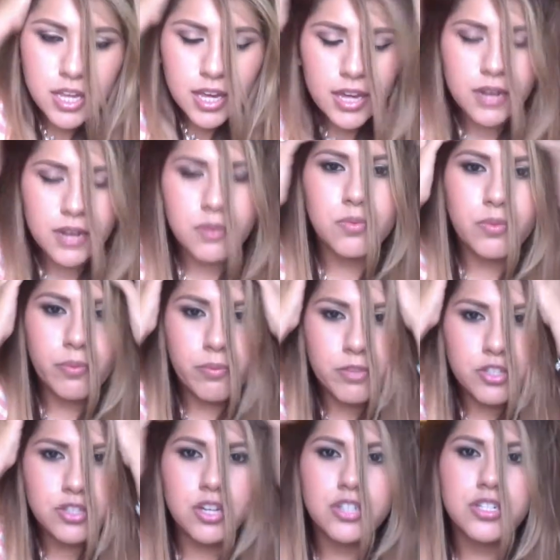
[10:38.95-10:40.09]
kind of
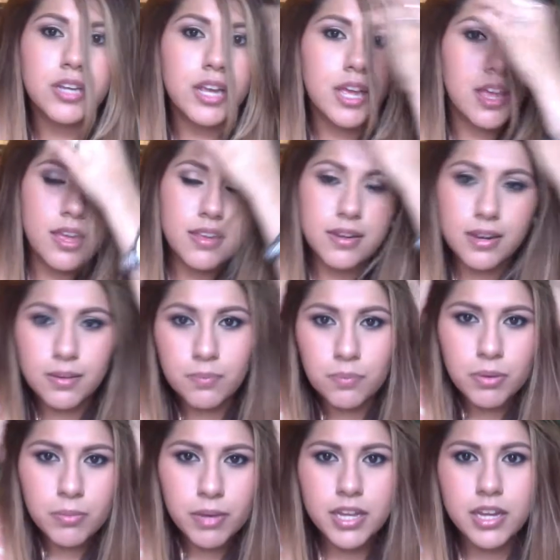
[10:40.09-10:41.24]
massage it in and put
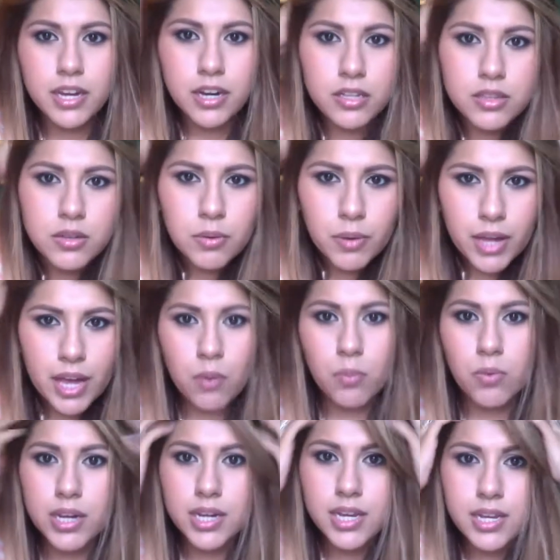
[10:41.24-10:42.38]
my hair the way I
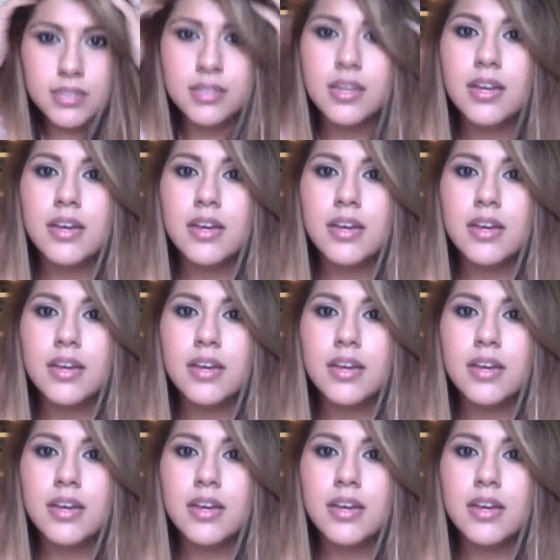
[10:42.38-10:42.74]
want it.